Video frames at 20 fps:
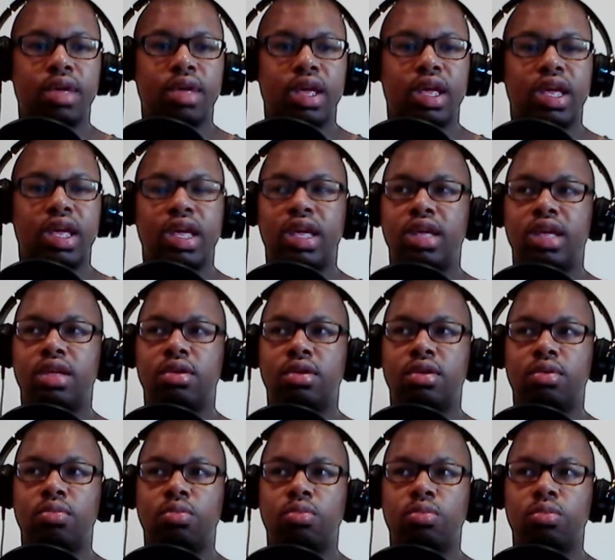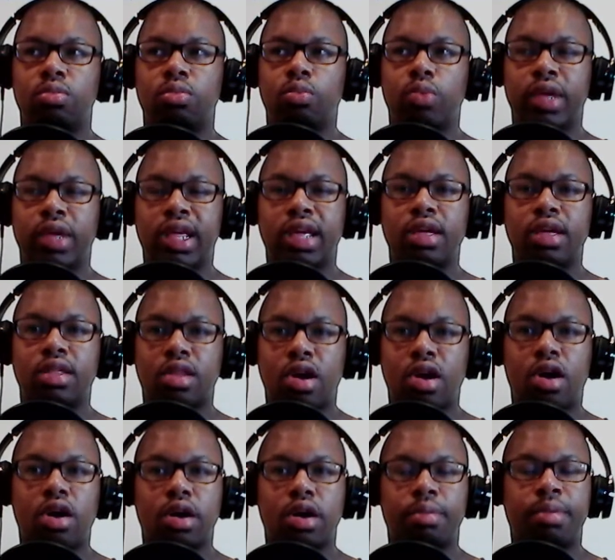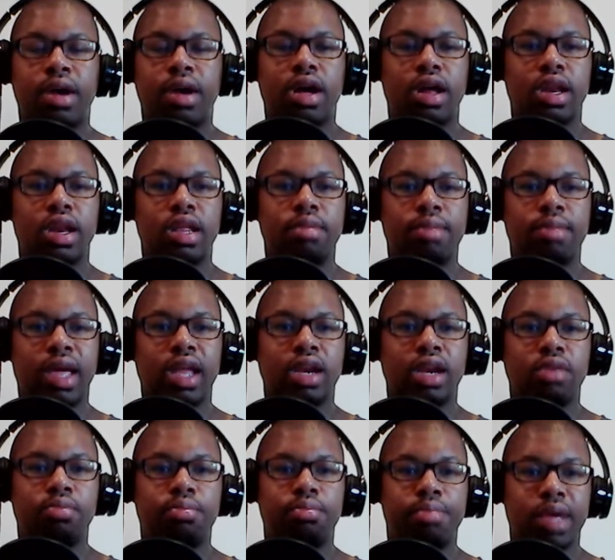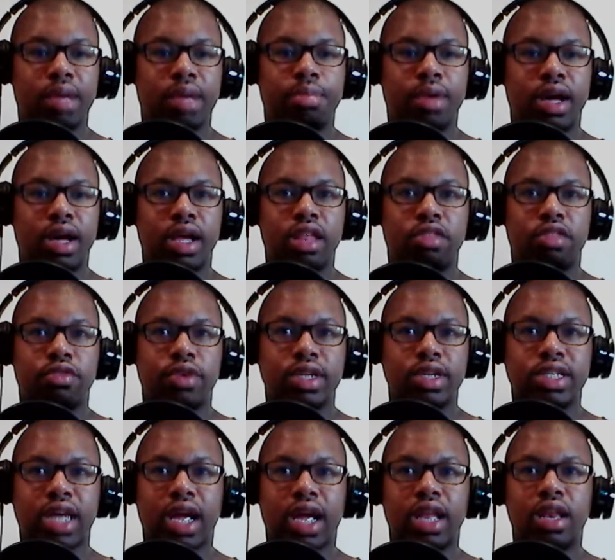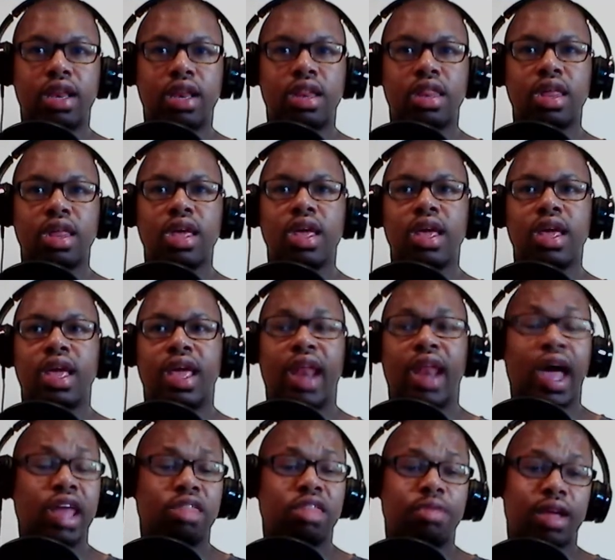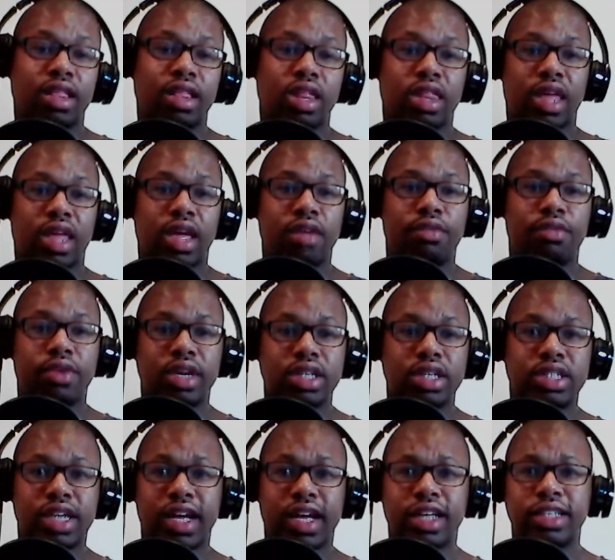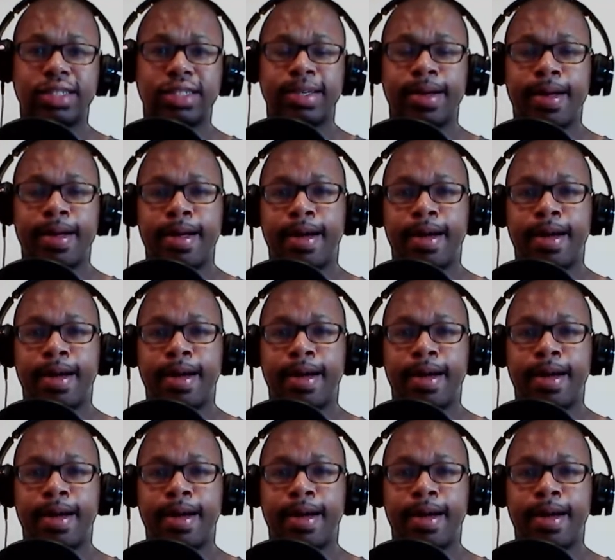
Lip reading: he when he's called upon, he made big plays for the Titans, and I expect the same for the Jets.